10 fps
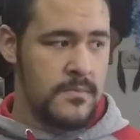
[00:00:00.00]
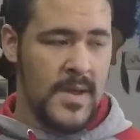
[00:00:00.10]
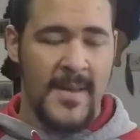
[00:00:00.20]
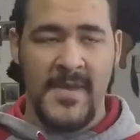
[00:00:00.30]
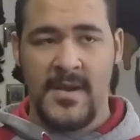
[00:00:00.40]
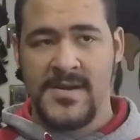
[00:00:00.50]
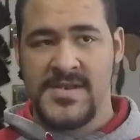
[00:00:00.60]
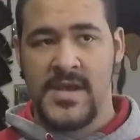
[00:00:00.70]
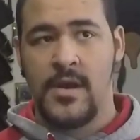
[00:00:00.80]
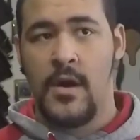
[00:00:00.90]
I'm not going to
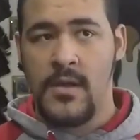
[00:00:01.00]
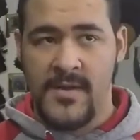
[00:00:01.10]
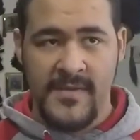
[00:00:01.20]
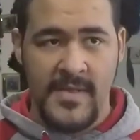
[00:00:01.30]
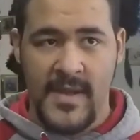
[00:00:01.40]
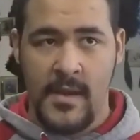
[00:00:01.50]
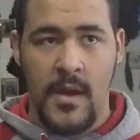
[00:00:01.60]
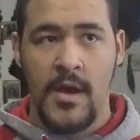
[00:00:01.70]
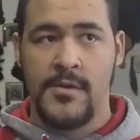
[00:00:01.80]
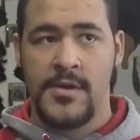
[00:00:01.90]
say call every like
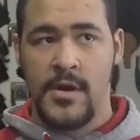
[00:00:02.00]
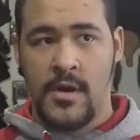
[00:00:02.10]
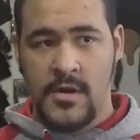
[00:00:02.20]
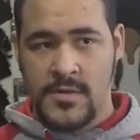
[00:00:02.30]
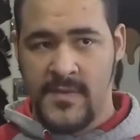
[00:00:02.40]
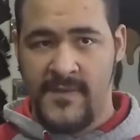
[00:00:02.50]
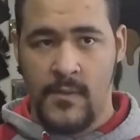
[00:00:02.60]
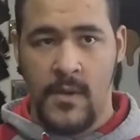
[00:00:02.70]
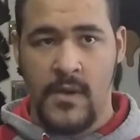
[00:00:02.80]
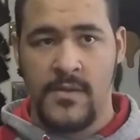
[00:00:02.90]
100 yards if you're
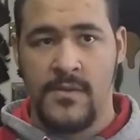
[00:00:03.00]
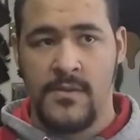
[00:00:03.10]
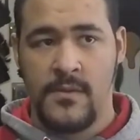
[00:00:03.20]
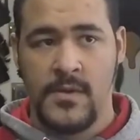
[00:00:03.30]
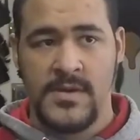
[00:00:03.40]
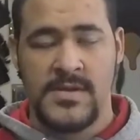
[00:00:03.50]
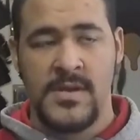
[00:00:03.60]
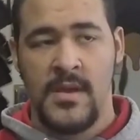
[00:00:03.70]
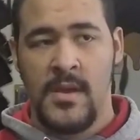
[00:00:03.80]
walking through the woods.